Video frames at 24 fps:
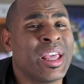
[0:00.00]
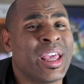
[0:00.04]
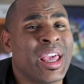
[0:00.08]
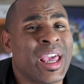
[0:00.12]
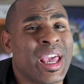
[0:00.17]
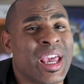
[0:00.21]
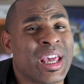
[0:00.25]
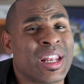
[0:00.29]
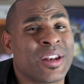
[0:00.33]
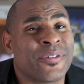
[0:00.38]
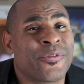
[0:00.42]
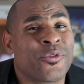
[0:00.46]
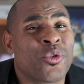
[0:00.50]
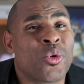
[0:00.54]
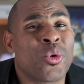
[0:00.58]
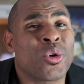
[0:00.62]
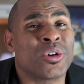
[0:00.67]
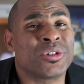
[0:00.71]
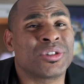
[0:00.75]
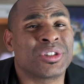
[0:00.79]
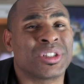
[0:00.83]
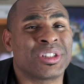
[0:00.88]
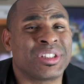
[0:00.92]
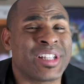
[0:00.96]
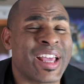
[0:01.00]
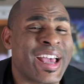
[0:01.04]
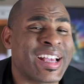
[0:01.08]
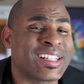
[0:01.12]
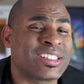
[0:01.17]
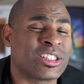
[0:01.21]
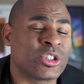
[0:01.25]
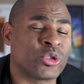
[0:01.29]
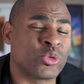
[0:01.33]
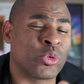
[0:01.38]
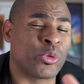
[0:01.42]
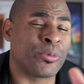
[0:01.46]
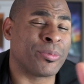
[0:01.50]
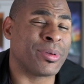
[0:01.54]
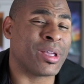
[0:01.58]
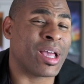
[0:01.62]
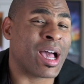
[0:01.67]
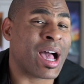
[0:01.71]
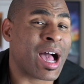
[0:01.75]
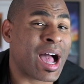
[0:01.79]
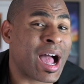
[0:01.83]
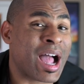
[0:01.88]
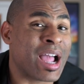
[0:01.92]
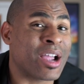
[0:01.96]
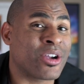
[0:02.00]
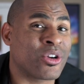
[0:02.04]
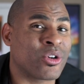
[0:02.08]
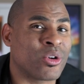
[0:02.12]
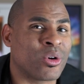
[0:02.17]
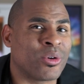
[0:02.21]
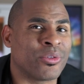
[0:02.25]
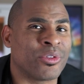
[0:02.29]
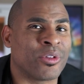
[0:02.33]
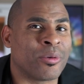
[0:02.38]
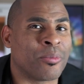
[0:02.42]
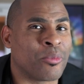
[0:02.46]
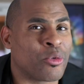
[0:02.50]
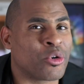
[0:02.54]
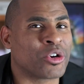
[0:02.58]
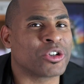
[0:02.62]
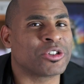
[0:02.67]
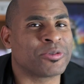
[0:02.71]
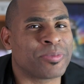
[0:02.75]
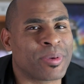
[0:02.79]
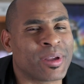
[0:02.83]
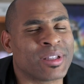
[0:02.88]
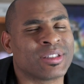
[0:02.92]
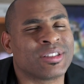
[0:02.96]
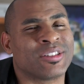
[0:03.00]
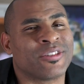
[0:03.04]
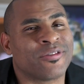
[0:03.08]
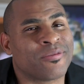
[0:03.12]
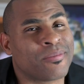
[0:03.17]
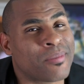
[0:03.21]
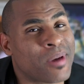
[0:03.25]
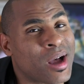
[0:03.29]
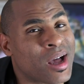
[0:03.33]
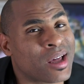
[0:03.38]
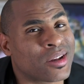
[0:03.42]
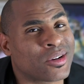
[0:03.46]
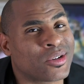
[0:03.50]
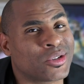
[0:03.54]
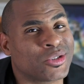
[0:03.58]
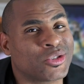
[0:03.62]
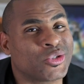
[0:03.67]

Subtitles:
And of course the taxes would be higher on the more expensive model,